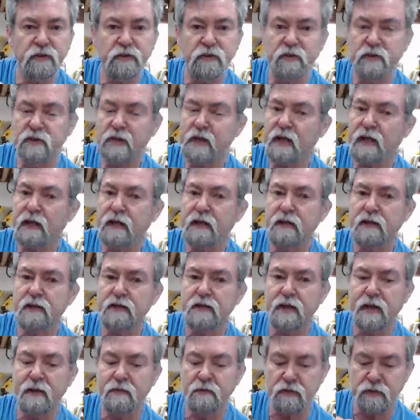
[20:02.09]
It's exactly the
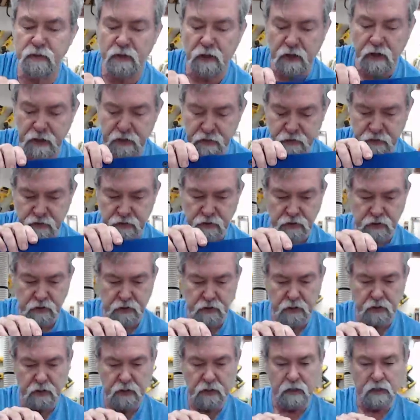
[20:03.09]
same size
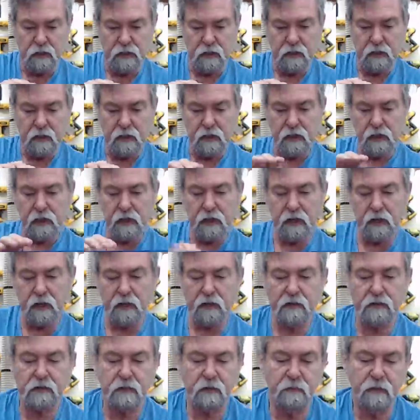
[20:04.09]

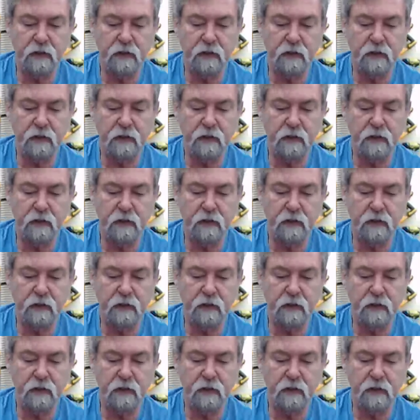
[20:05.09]
as,